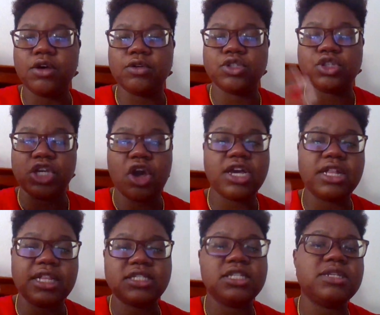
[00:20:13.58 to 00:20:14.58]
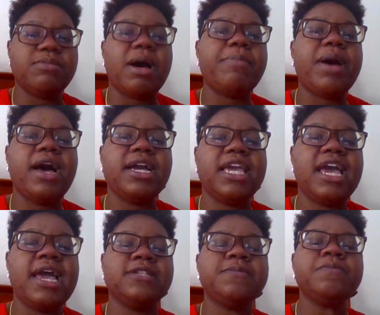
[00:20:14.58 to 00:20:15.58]
so y'all can listen to my
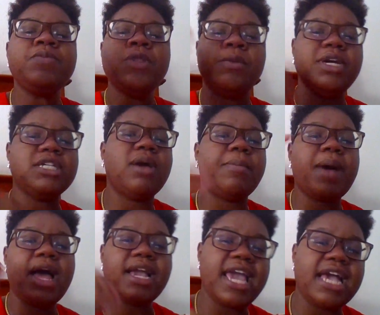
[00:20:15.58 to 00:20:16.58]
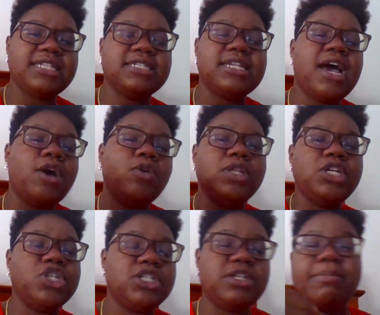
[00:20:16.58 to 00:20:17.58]
podcast, because my podcast is not only
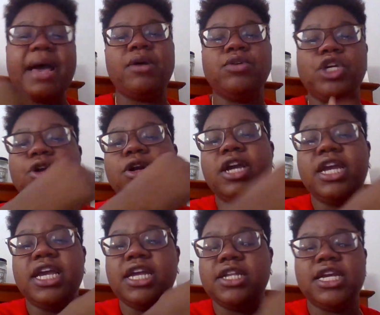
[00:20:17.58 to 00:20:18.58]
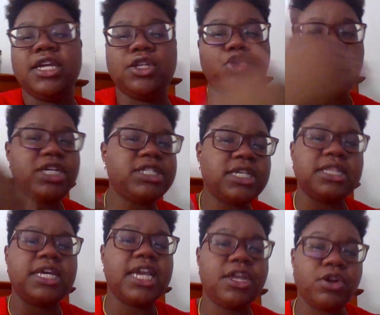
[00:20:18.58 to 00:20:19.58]
just about your increasing
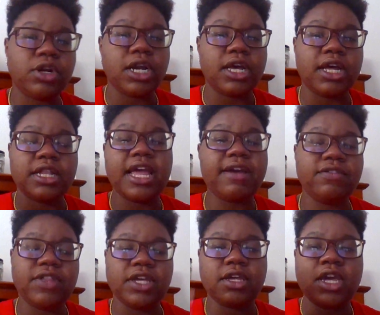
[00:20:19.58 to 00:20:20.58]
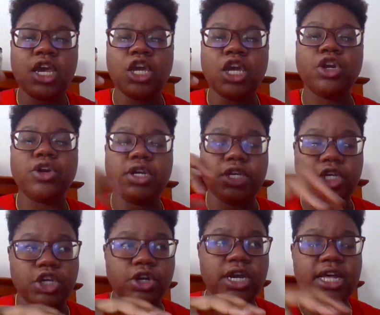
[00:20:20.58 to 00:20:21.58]
the inner your
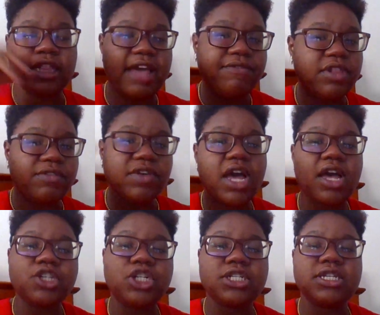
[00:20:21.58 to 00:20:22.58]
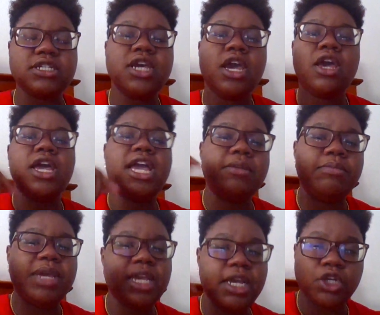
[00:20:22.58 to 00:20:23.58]
level of consciousness and
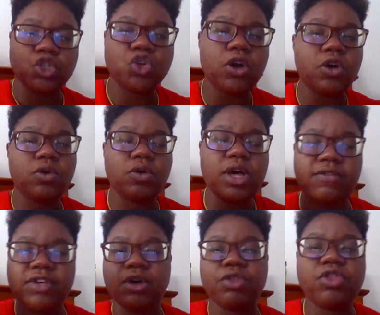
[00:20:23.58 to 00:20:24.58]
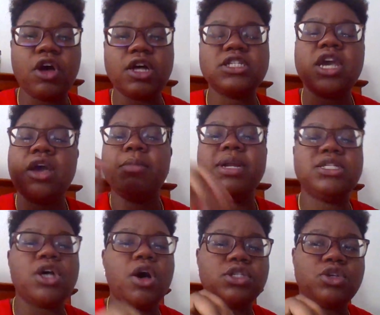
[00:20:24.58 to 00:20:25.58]
being in control of your thoughts, but it's
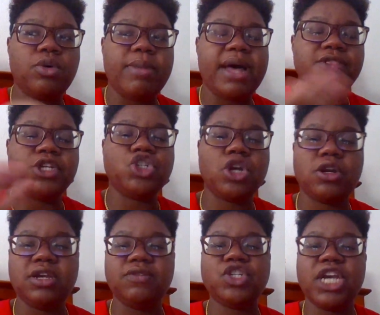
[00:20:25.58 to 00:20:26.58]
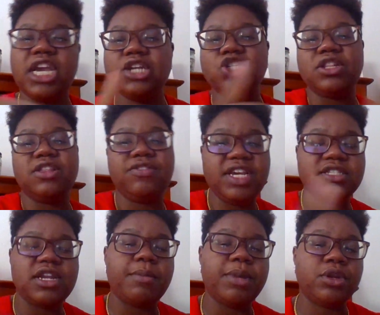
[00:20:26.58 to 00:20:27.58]
also about the journey of change and the things
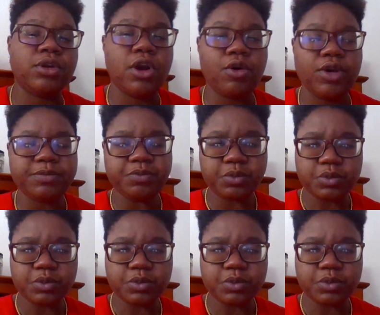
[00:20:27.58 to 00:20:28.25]
that I'm undergoing.